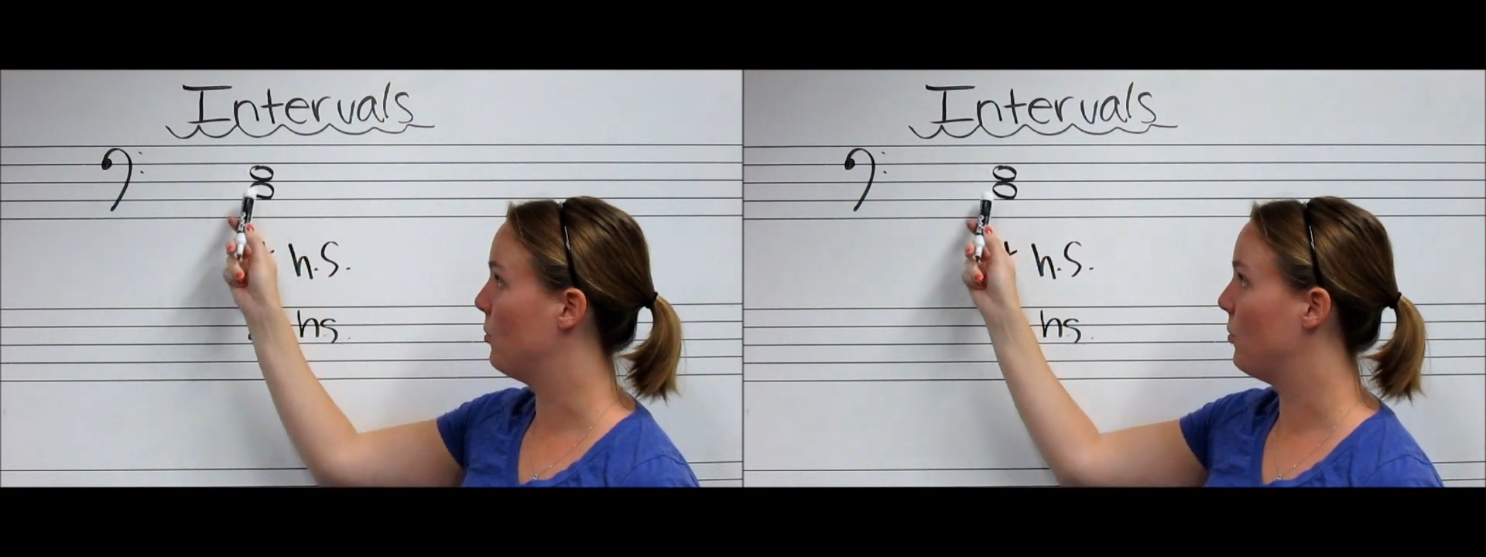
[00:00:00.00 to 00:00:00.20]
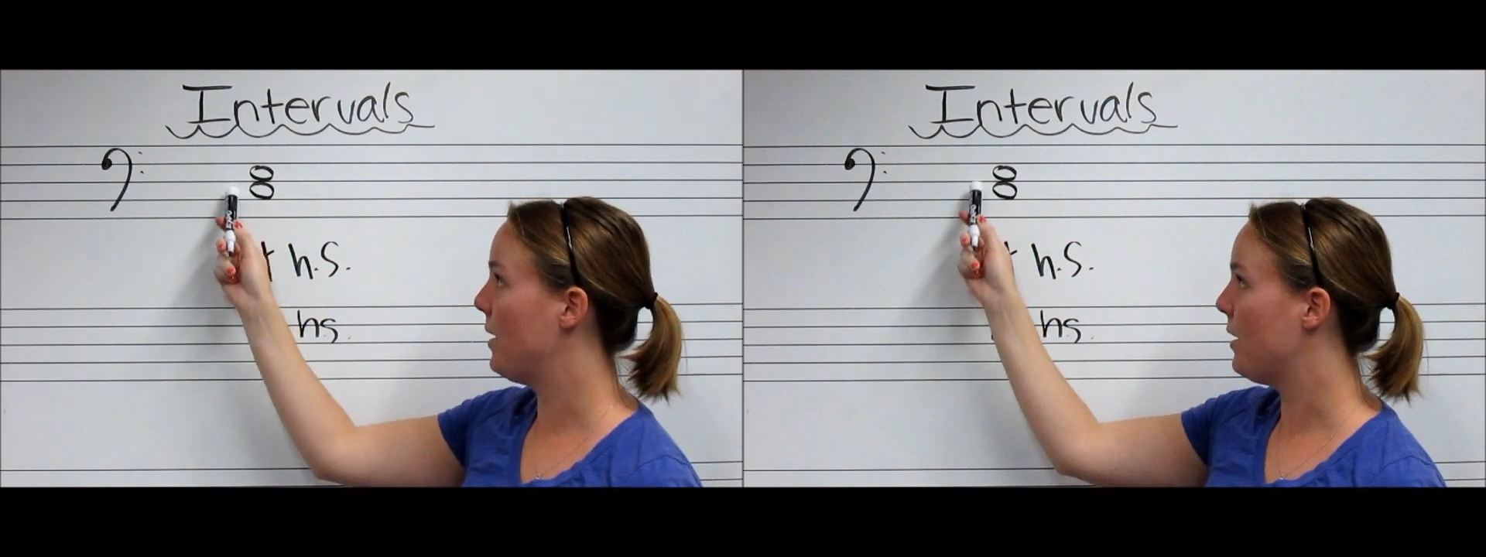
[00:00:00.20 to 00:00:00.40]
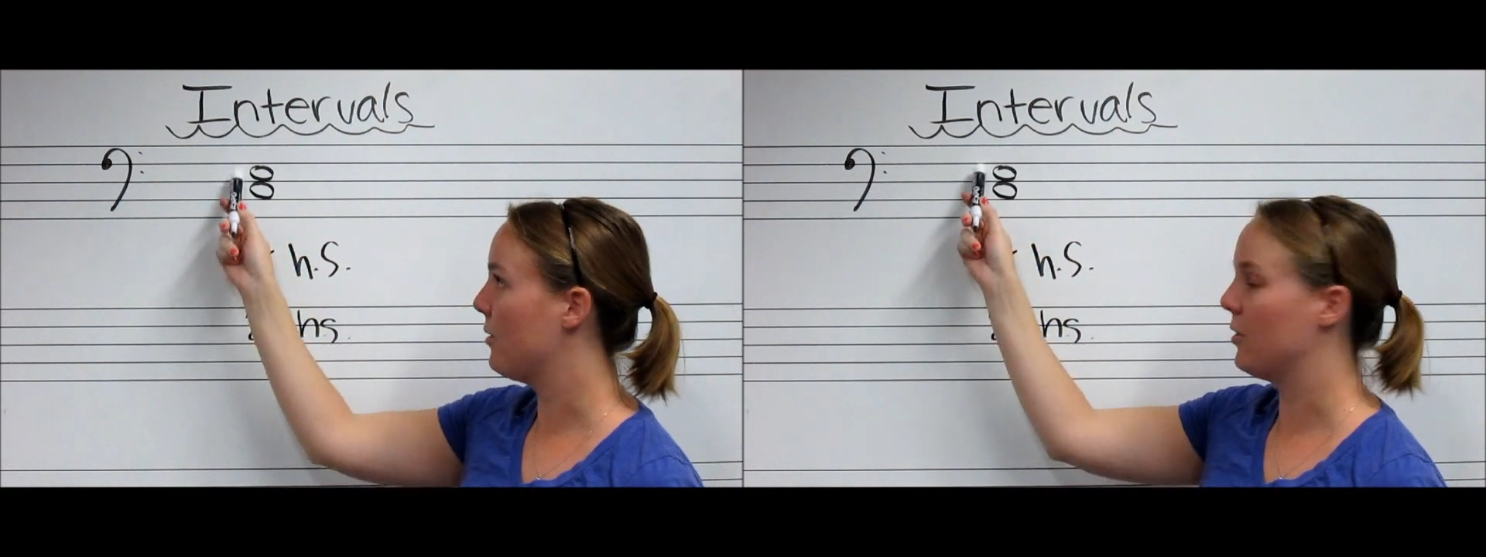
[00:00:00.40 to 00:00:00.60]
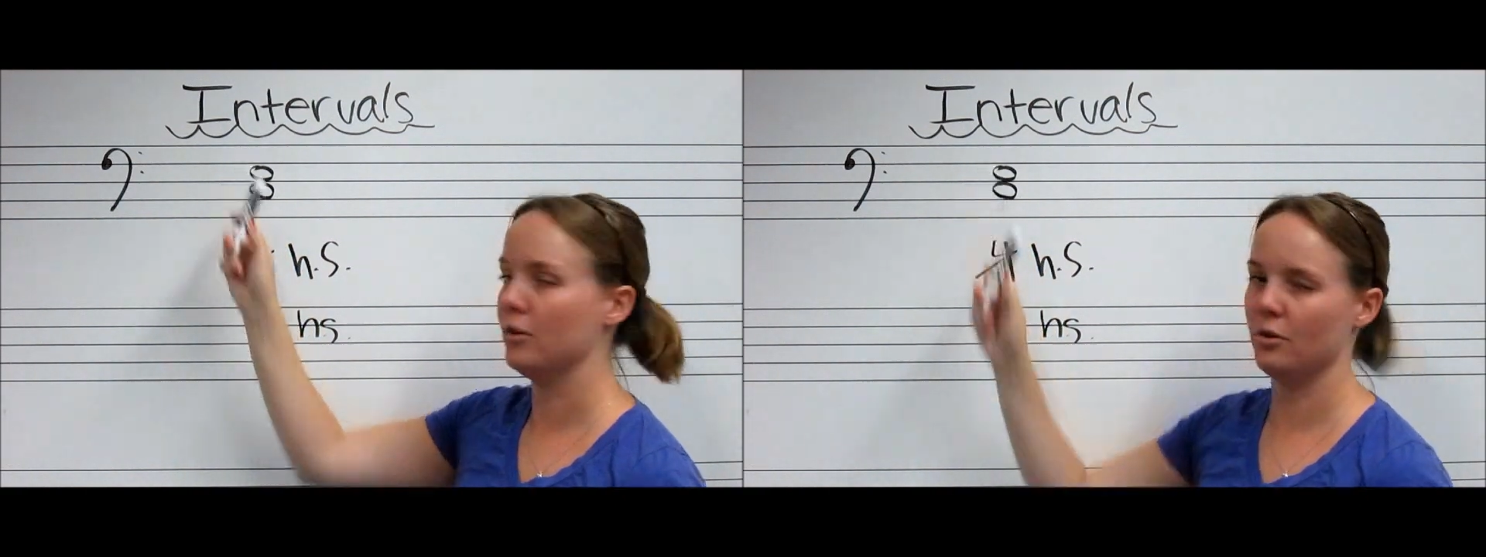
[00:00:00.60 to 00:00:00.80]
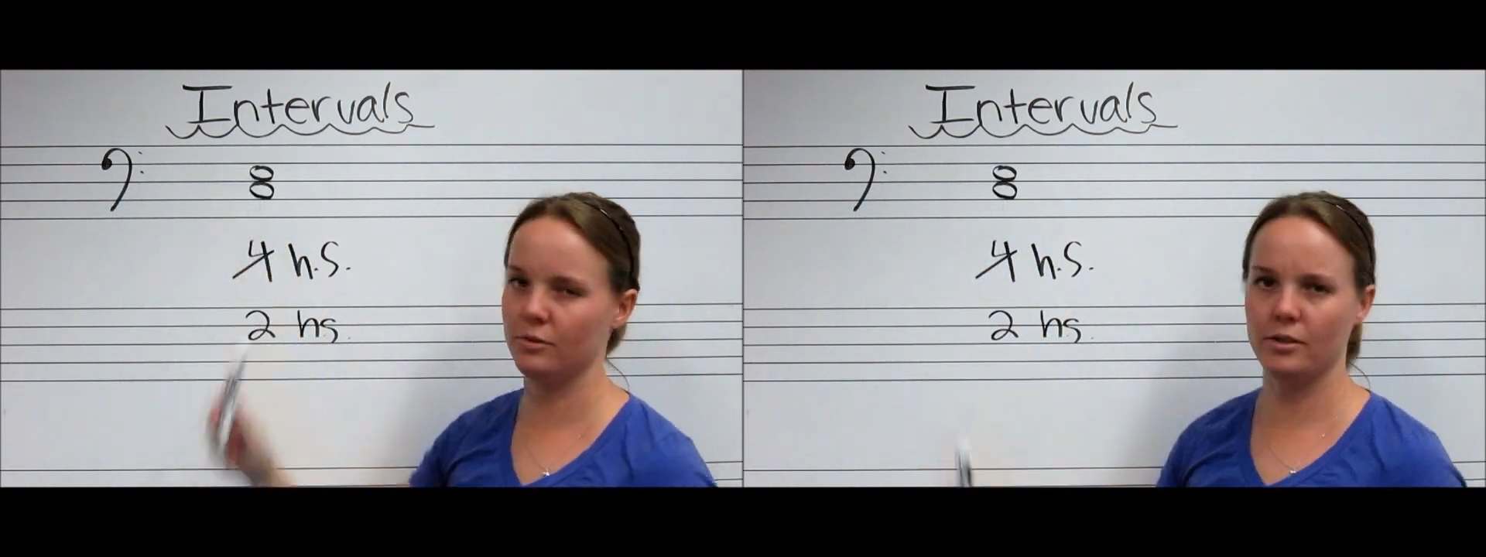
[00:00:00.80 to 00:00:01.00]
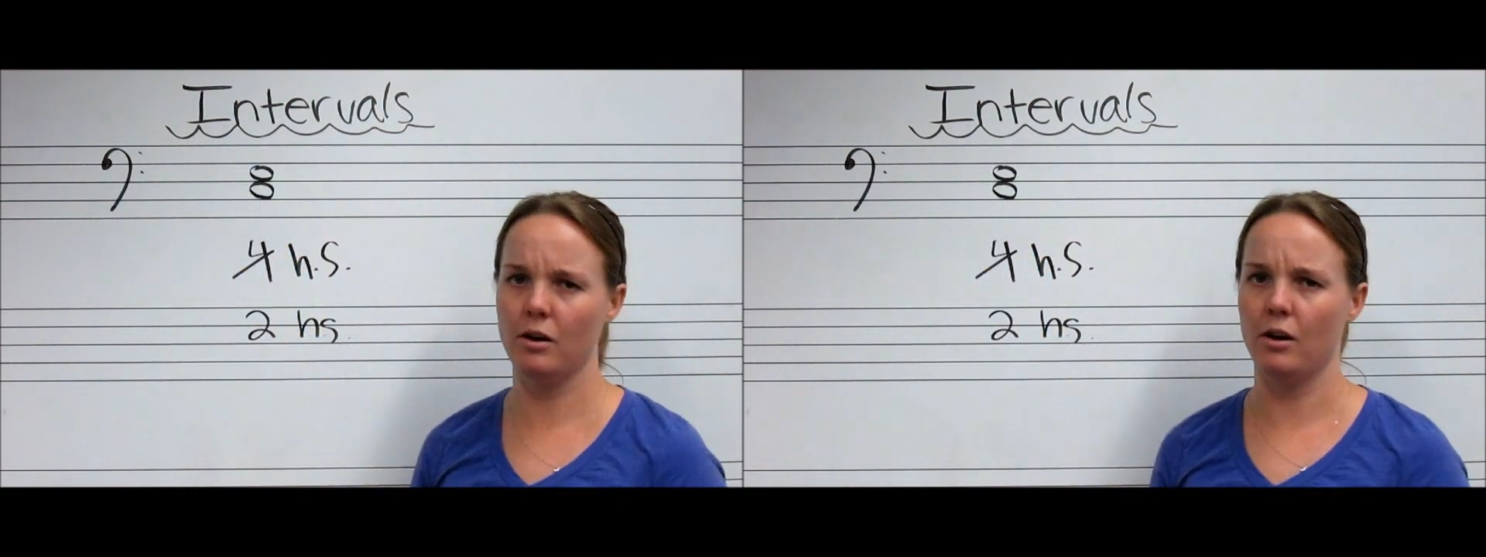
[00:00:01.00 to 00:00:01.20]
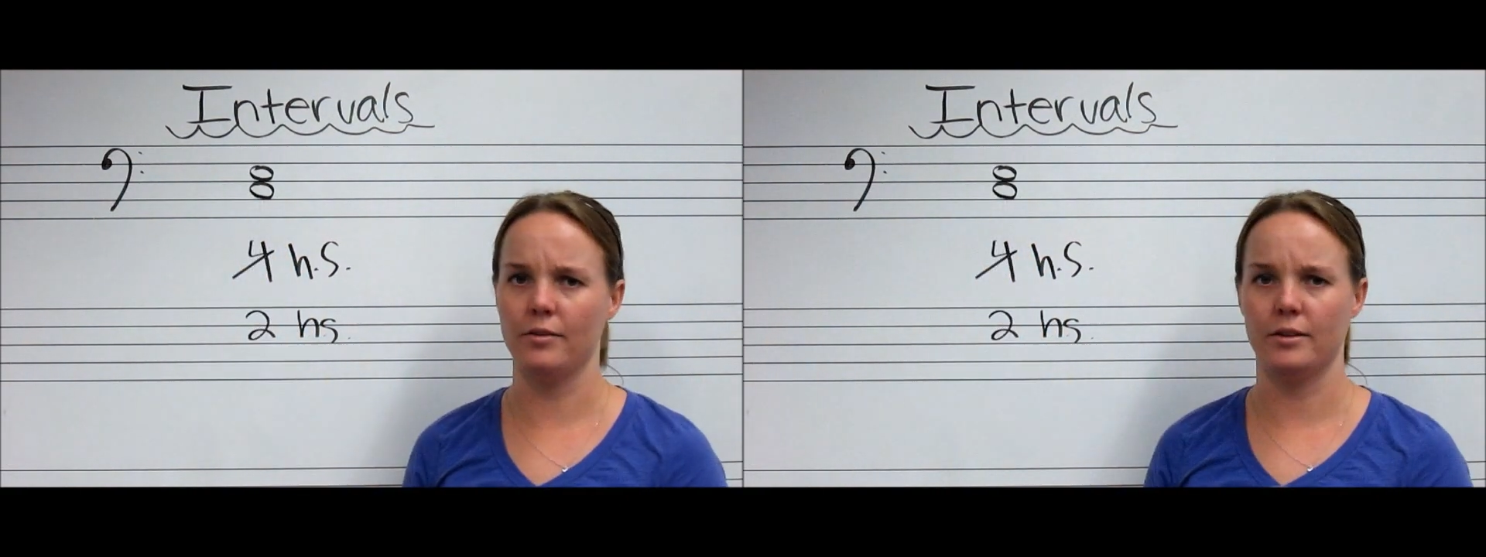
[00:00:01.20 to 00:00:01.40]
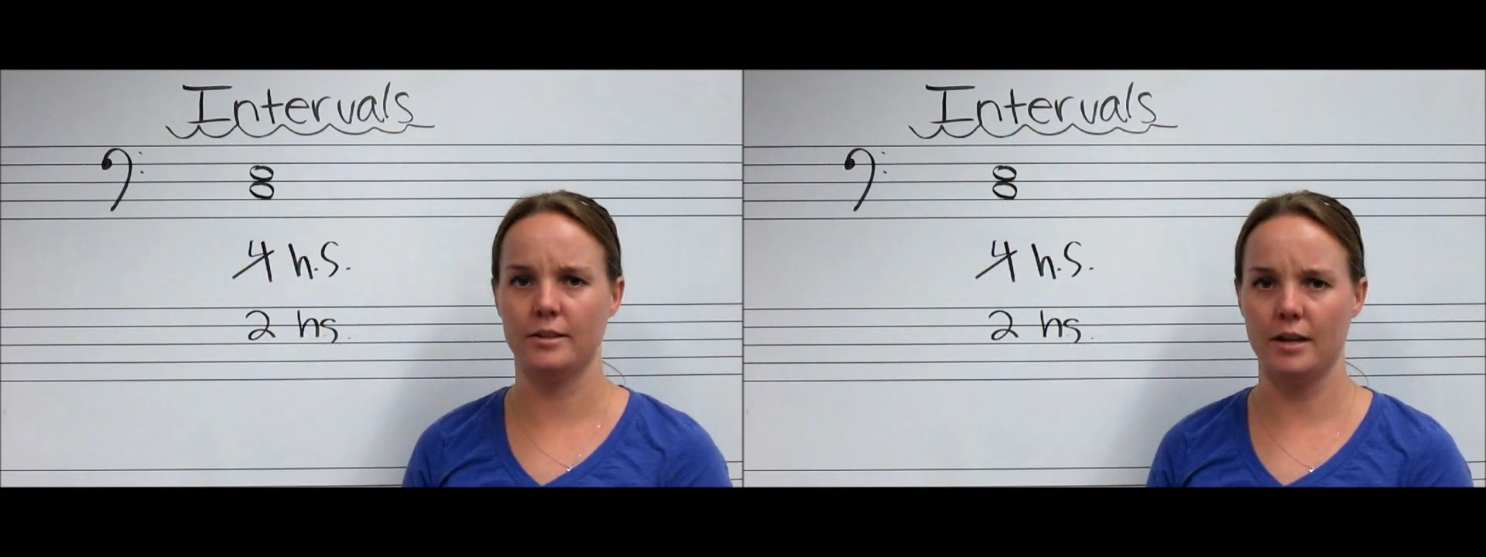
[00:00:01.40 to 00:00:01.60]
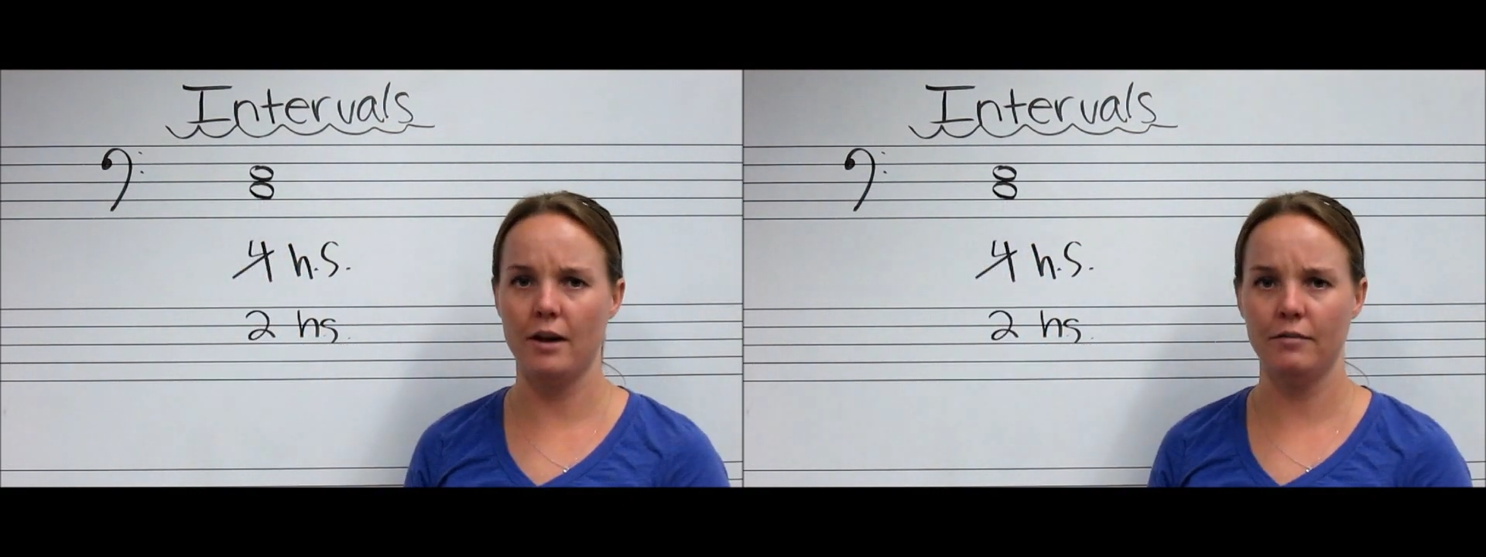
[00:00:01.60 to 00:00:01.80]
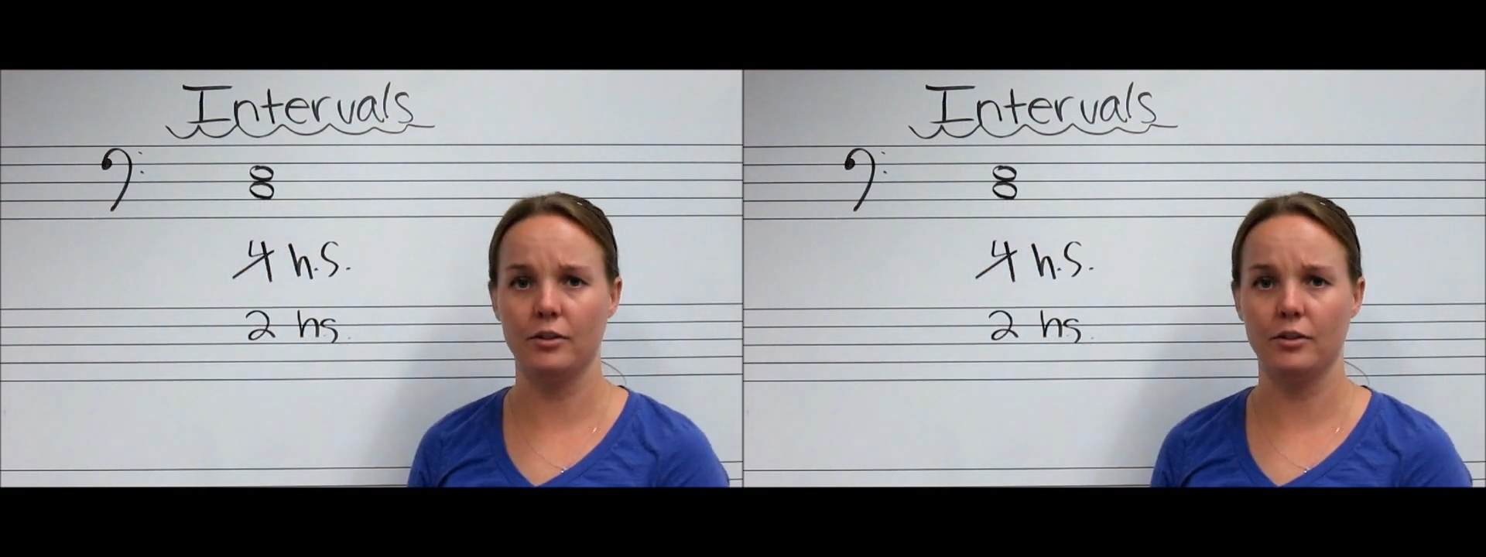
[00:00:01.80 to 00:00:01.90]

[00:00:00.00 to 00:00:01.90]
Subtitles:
where the notes are on the staff.